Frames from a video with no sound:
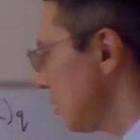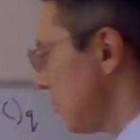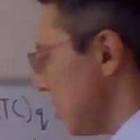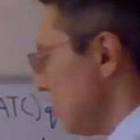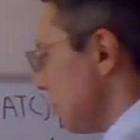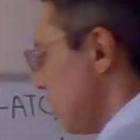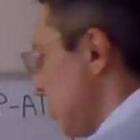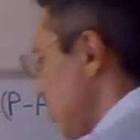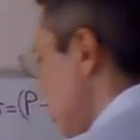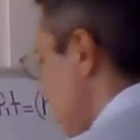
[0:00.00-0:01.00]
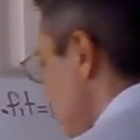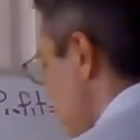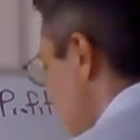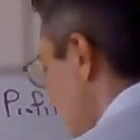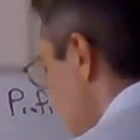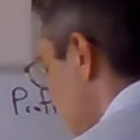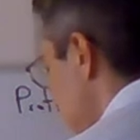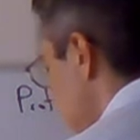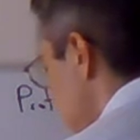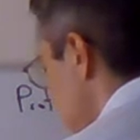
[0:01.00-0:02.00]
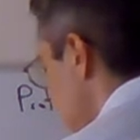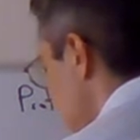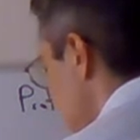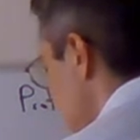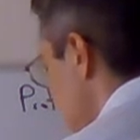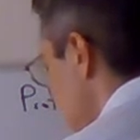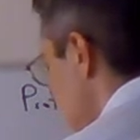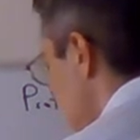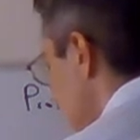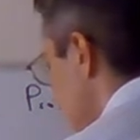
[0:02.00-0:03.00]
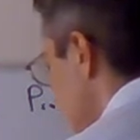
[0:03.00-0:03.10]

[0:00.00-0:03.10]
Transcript: Well, we just use the average total cost curve.